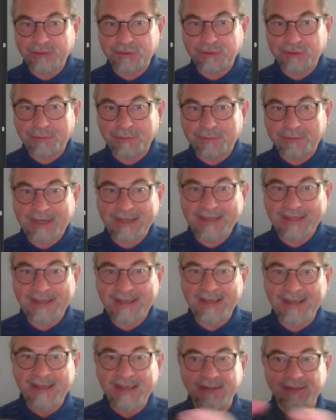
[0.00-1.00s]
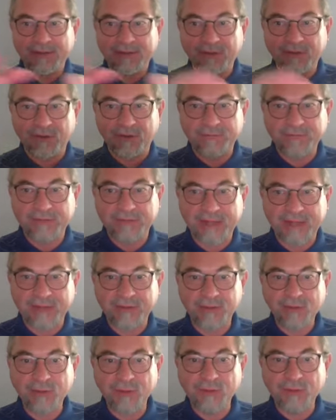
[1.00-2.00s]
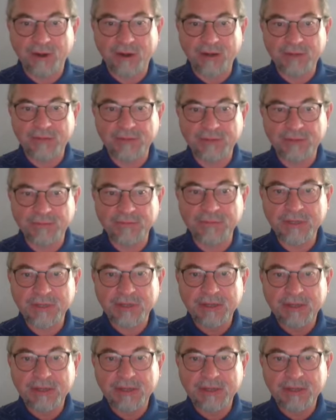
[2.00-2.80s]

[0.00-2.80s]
the bringing in of that new item